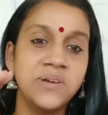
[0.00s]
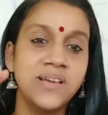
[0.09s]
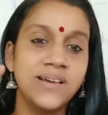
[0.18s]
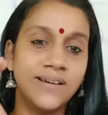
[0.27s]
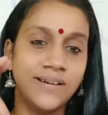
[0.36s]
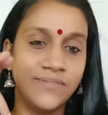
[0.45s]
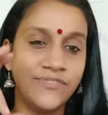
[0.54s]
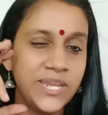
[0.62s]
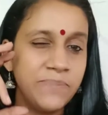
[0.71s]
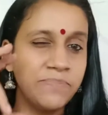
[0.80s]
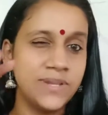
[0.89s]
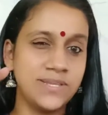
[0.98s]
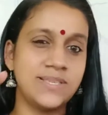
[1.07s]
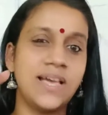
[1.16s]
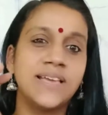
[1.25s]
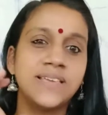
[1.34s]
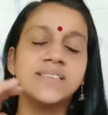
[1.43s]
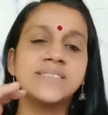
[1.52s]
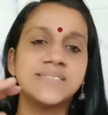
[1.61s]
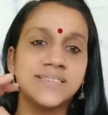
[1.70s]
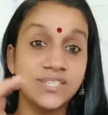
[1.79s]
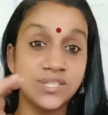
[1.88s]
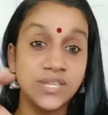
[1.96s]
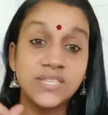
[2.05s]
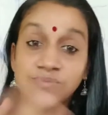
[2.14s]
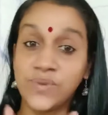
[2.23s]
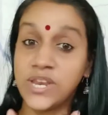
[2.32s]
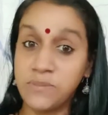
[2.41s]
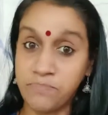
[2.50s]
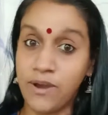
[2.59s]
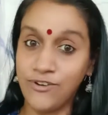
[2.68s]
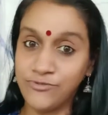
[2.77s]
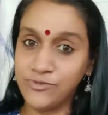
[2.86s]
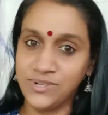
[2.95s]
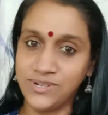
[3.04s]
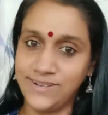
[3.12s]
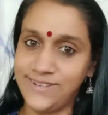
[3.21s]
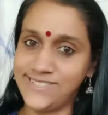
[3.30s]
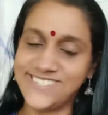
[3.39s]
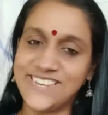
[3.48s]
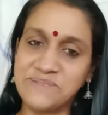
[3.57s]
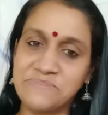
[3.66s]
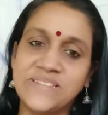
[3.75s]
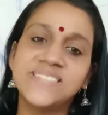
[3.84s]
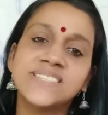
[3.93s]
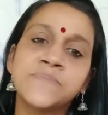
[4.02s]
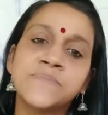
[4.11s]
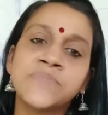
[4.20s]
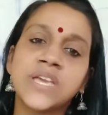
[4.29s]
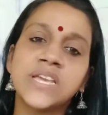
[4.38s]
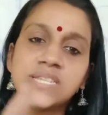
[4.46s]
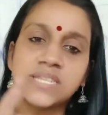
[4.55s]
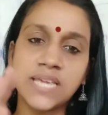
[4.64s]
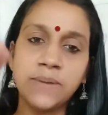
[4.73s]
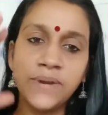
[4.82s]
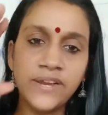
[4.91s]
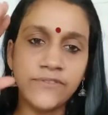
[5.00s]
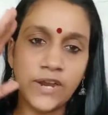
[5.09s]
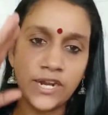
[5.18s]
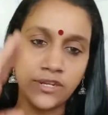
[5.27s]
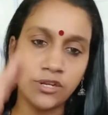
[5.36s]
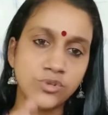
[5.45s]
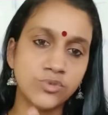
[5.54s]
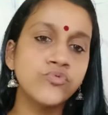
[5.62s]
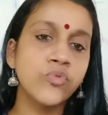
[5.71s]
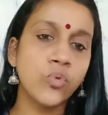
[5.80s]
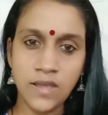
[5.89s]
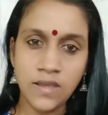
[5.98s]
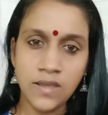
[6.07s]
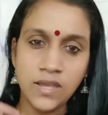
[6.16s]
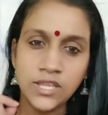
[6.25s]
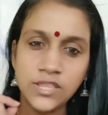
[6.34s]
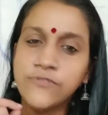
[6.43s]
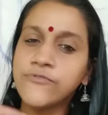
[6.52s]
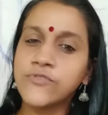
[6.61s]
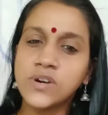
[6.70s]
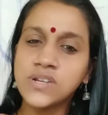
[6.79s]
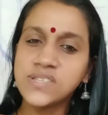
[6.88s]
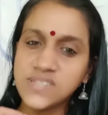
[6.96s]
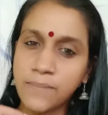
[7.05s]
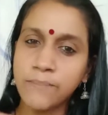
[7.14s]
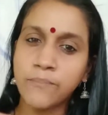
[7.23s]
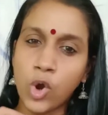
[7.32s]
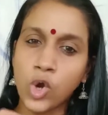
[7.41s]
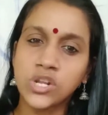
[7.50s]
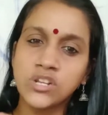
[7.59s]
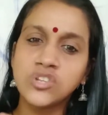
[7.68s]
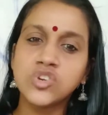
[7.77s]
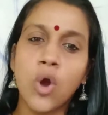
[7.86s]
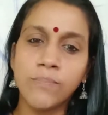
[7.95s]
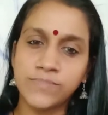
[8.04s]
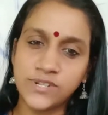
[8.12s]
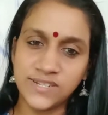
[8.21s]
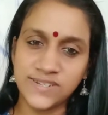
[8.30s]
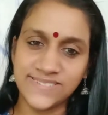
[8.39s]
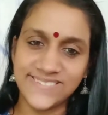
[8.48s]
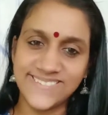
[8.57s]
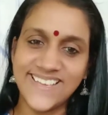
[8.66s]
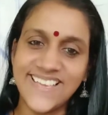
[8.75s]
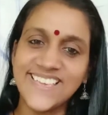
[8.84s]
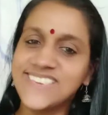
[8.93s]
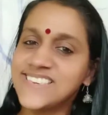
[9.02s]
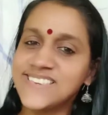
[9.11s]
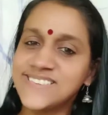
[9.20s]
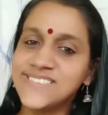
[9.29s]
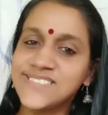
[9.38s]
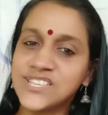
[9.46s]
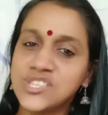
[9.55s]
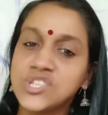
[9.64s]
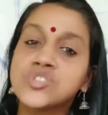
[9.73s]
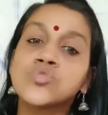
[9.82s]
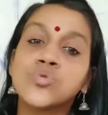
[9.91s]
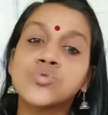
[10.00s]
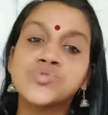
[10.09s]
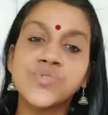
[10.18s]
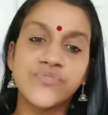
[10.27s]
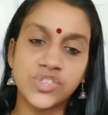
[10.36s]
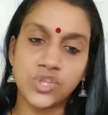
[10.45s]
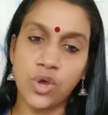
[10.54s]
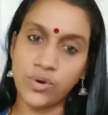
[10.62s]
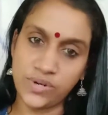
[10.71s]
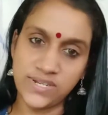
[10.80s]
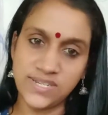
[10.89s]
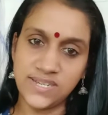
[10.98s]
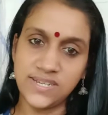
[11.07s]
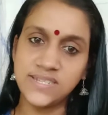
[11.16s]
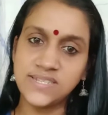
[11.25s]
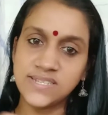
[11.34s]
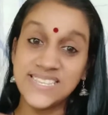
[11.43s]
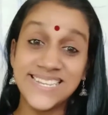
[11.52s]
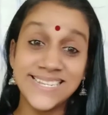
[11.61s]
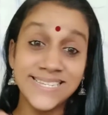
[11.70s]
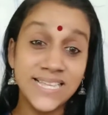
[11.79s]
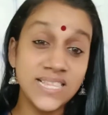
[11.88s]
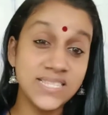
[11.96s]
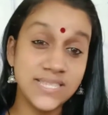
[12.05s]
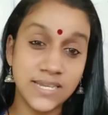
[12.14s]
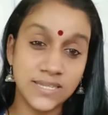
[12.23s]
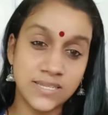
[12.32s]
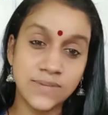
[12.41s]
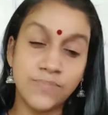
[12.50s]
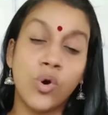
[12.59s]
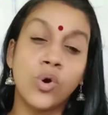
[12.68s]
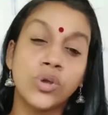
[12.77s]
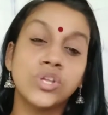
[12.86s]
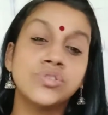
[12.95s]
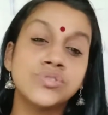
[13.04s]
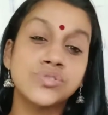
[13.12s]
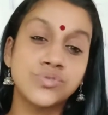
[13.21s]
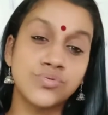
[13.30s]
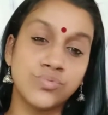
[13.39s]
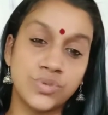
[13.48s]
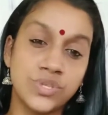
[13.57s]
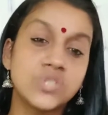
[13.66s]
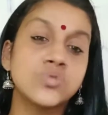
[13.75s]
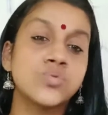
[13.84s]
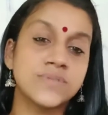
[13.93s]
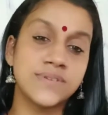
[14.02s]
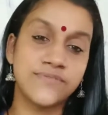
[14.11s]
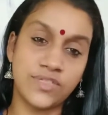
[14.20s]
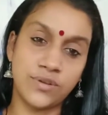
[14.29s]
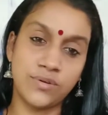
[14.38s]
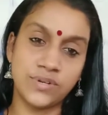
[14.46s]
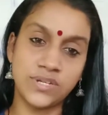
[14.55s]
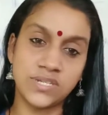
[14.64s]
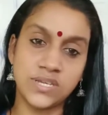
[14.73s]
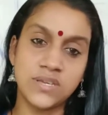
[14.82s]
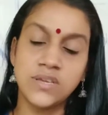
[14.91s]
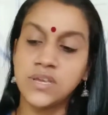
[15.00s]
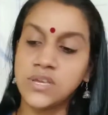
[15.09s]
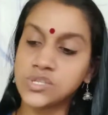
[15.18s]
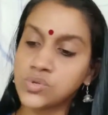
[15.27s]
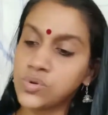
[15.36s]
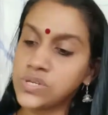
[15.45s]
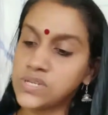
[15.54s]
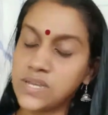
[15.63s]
very precise, it's very powerful statement. It can be divided into four. The first important component is the source of authority. It signals at, points to the source of authority. So it